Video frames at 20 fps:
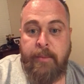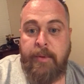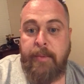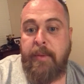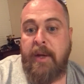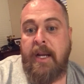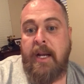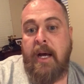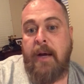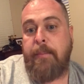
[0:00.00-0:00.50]
It
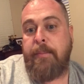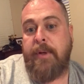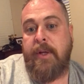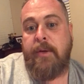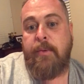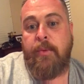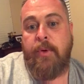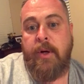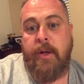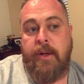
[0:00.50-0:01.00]
may not
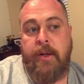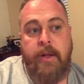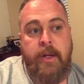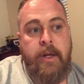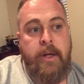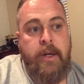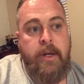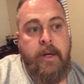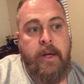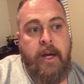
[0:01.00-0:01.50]
be what
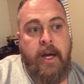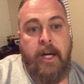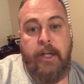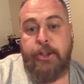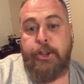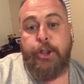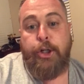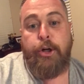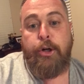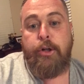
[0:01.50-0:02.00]
a
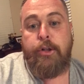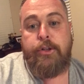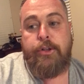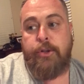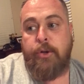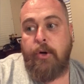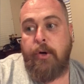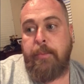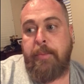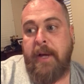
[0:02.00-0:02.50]
church
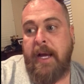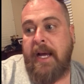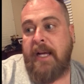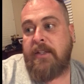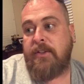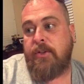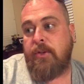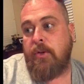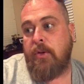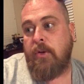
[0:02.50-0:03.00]
or a
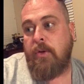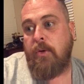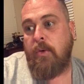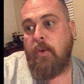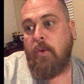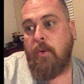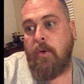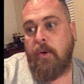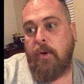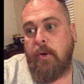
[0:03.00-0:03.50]
pastor
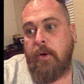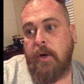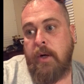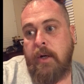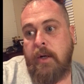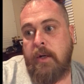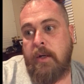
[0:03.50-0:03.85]
or